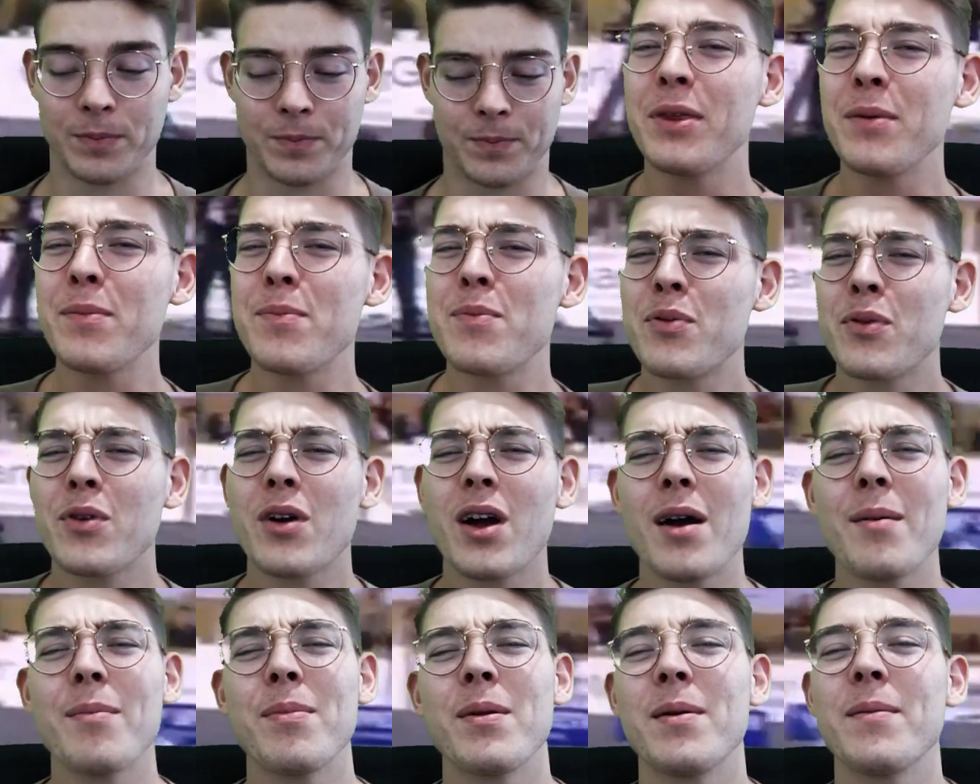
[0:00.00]
And the
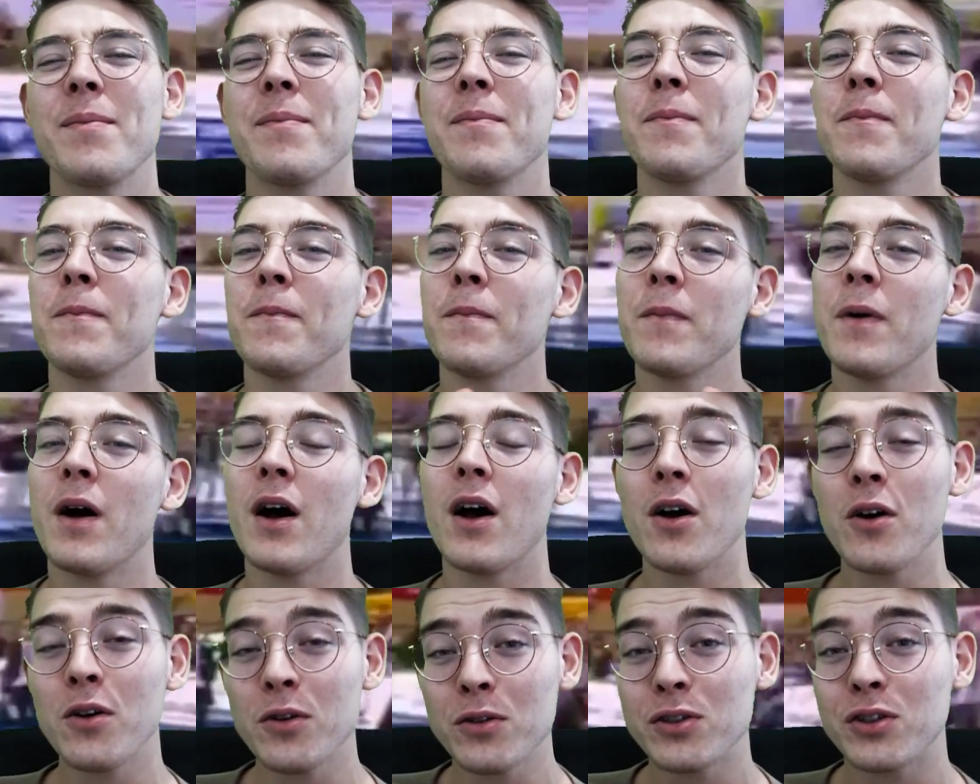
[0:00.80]
problem
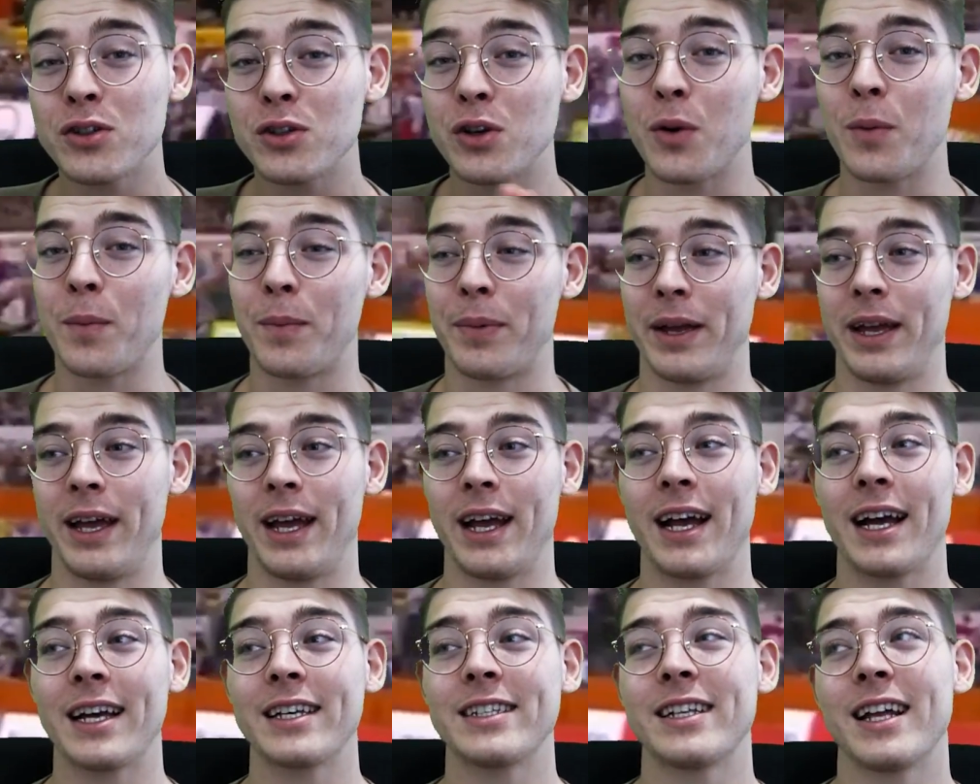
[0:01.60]
also
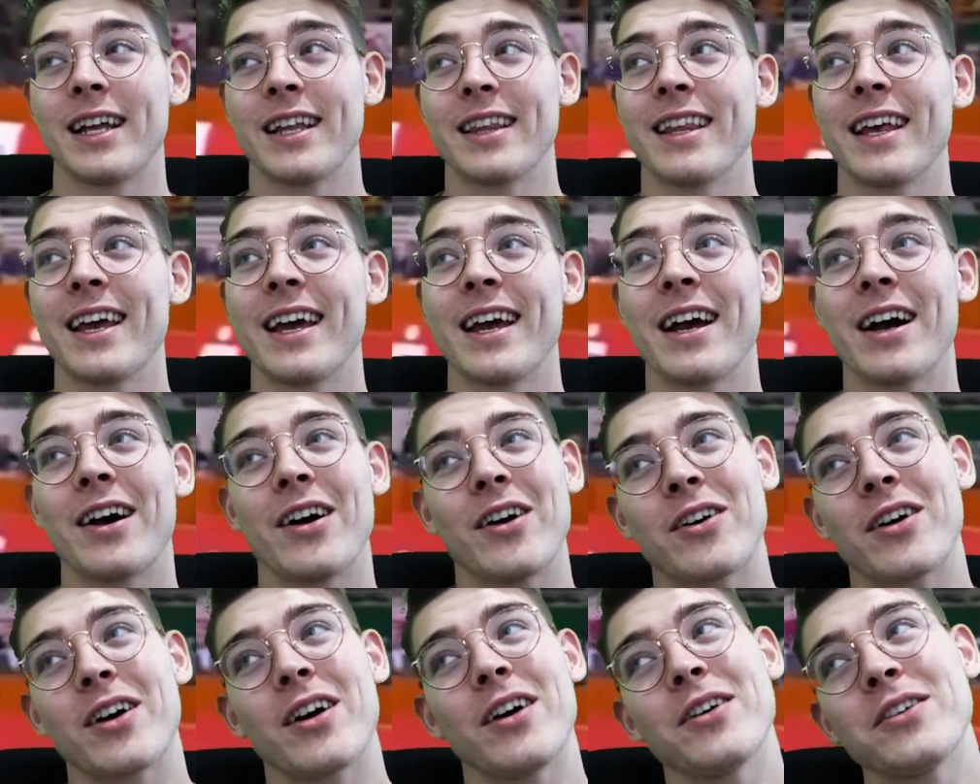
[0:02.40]
being is that they
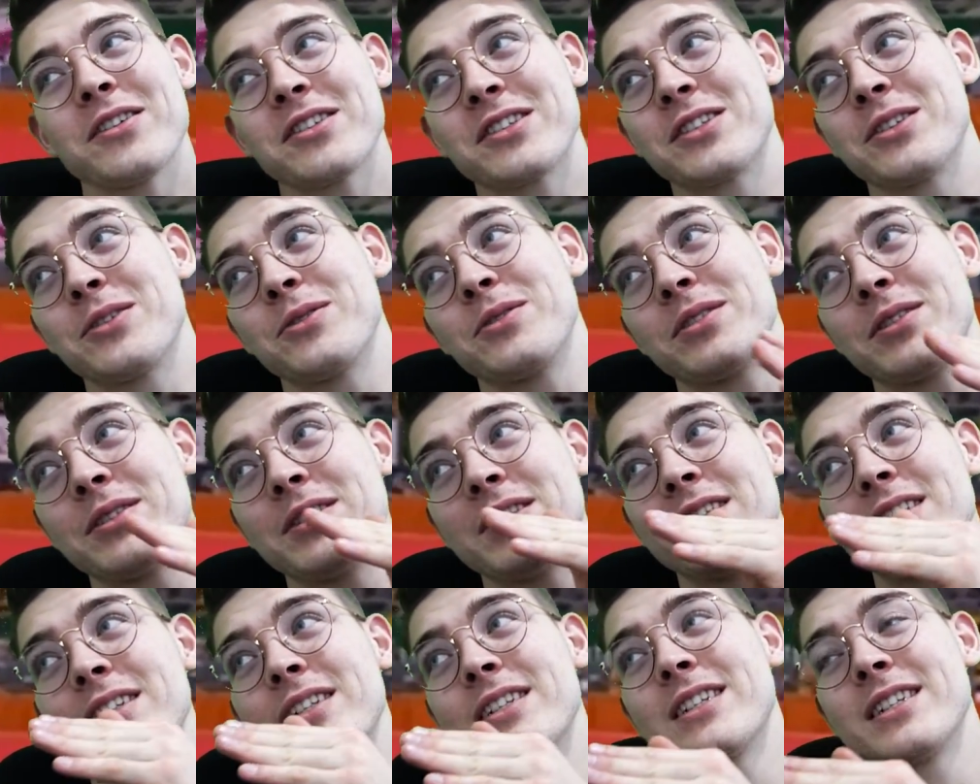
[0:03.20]
are also
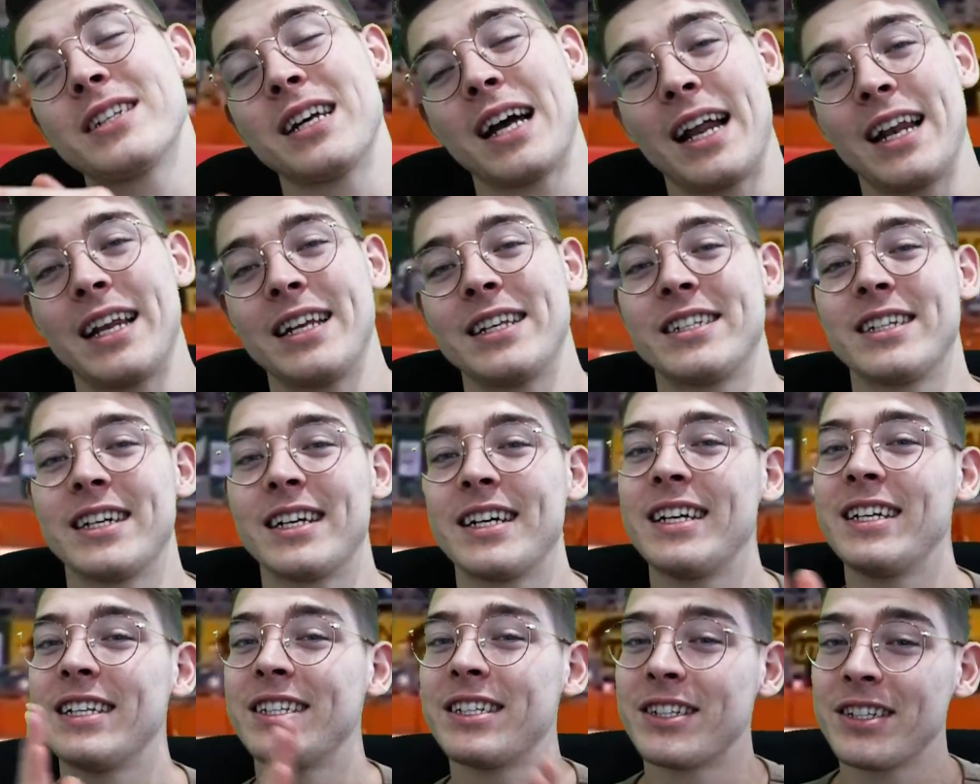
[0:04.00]

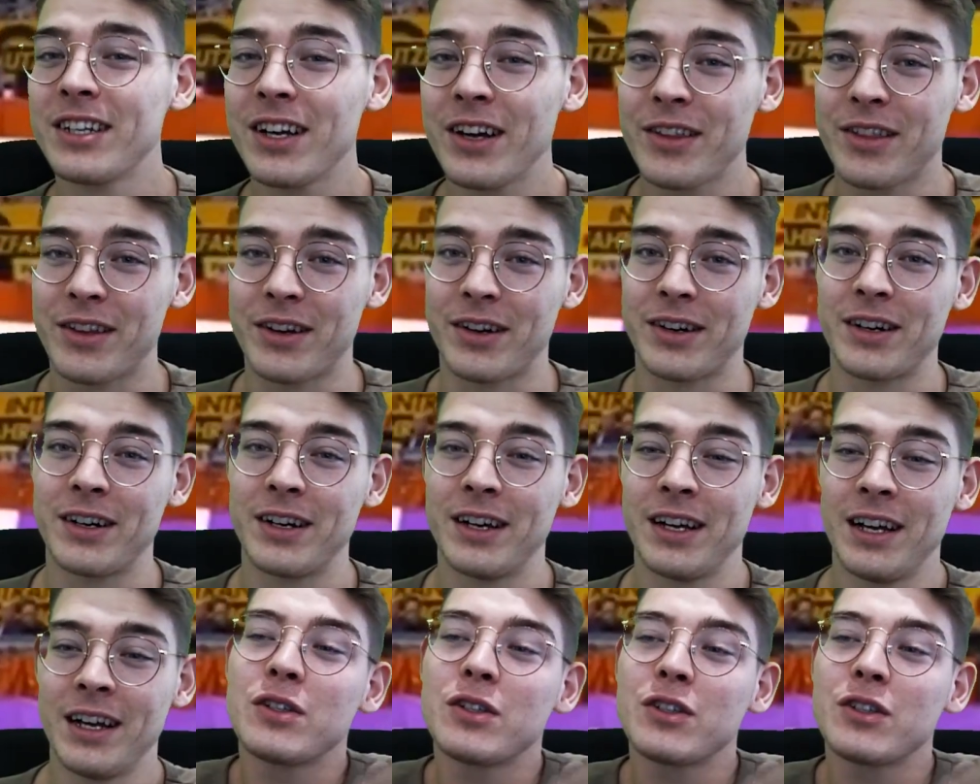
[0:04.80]
challenging each other.